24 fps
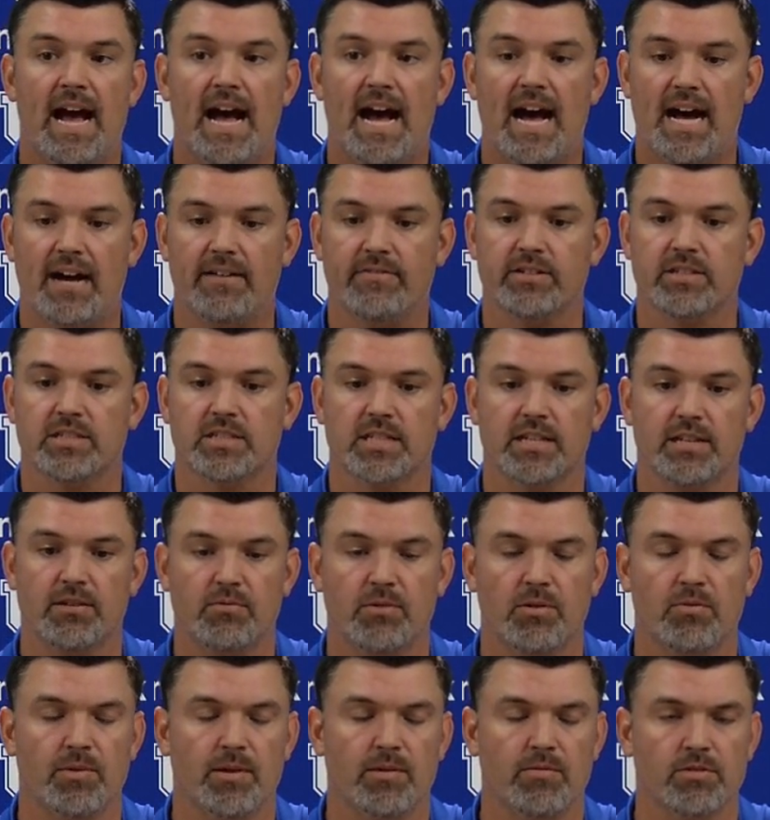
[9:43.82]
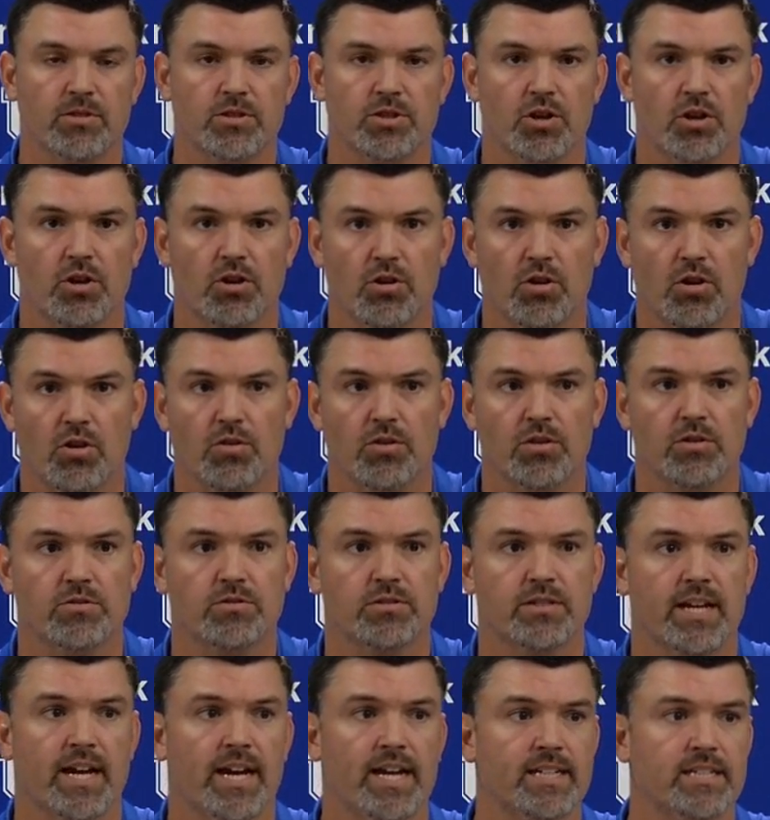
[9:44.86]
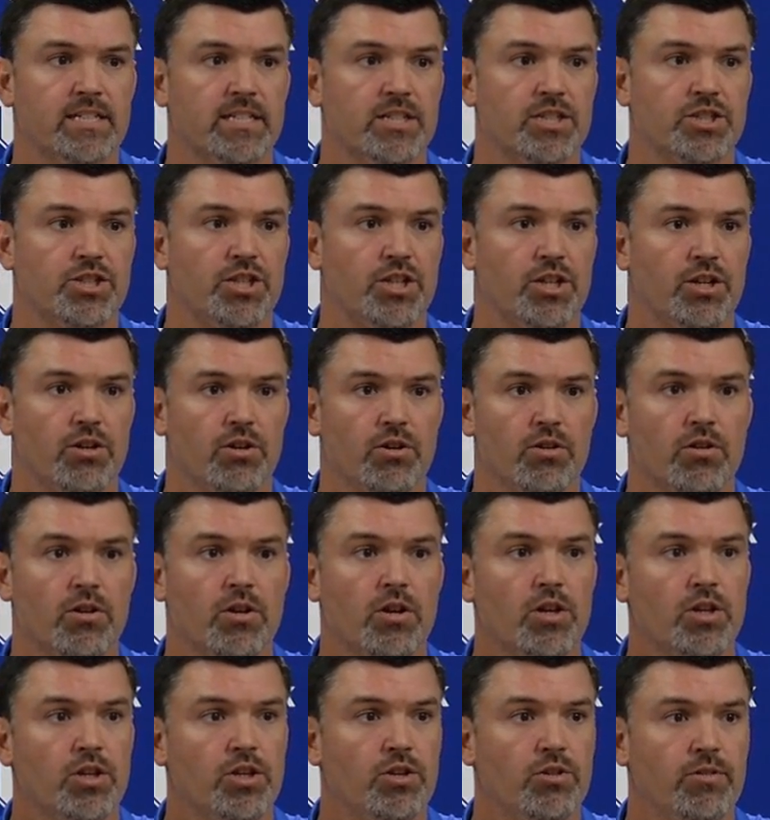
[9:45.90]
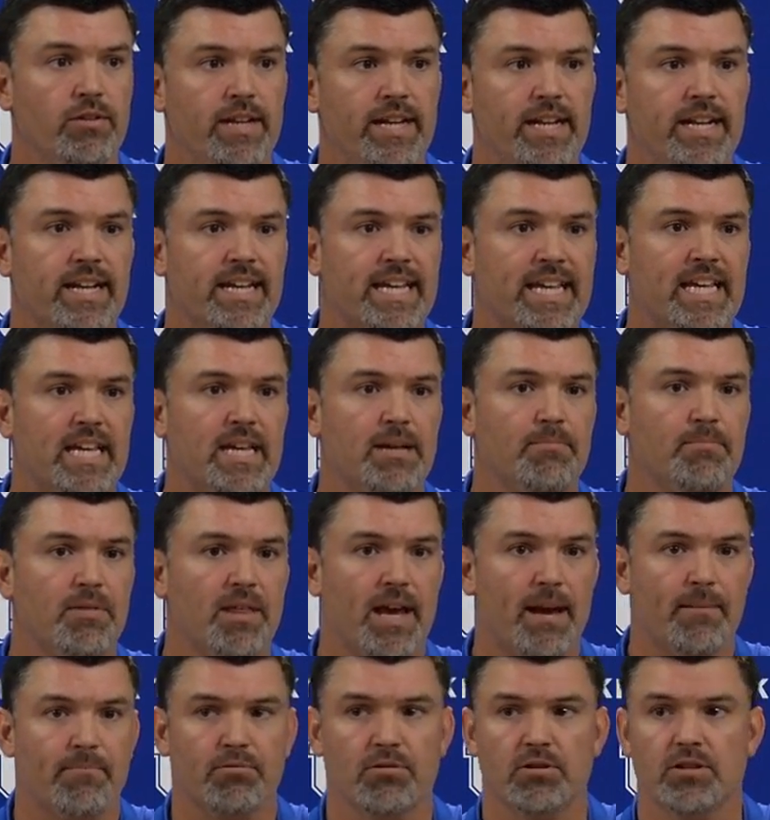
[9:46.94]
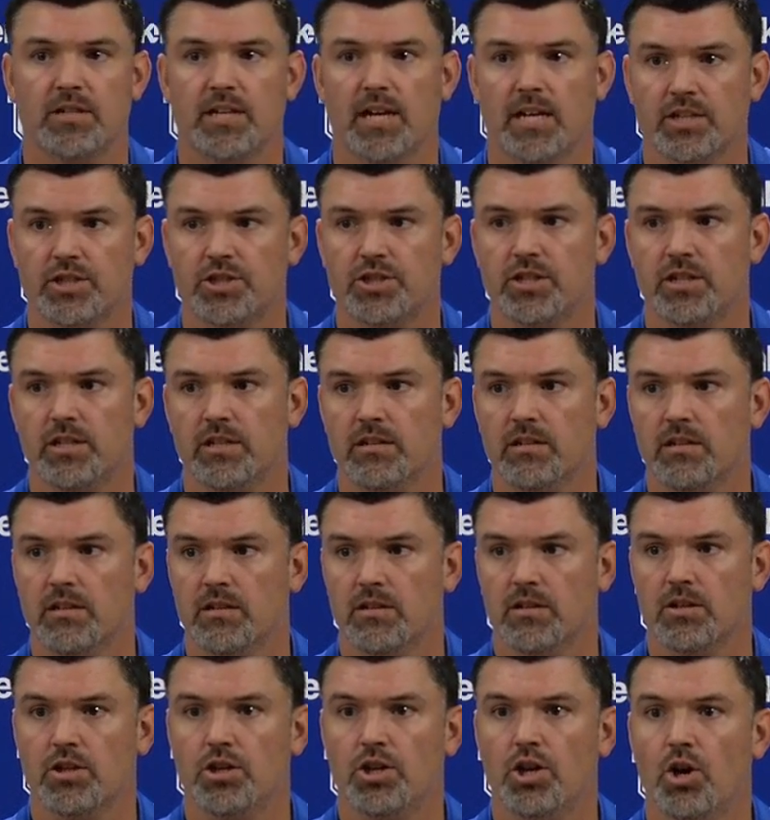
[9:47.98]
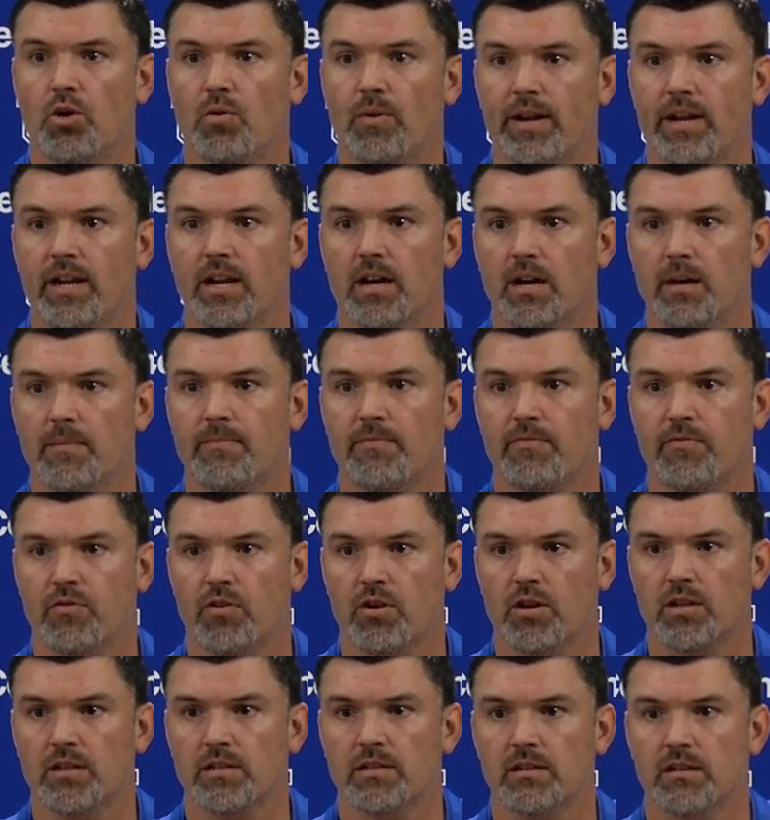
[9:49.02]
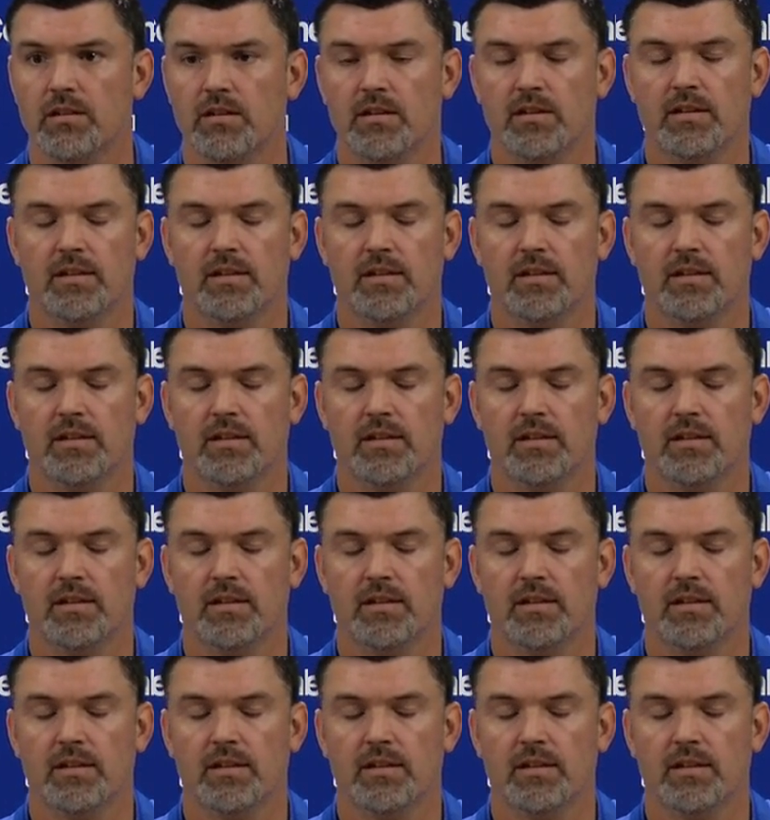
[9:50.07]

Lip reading: Obviously, when we return all those guys this year, you need to keep that production going up front,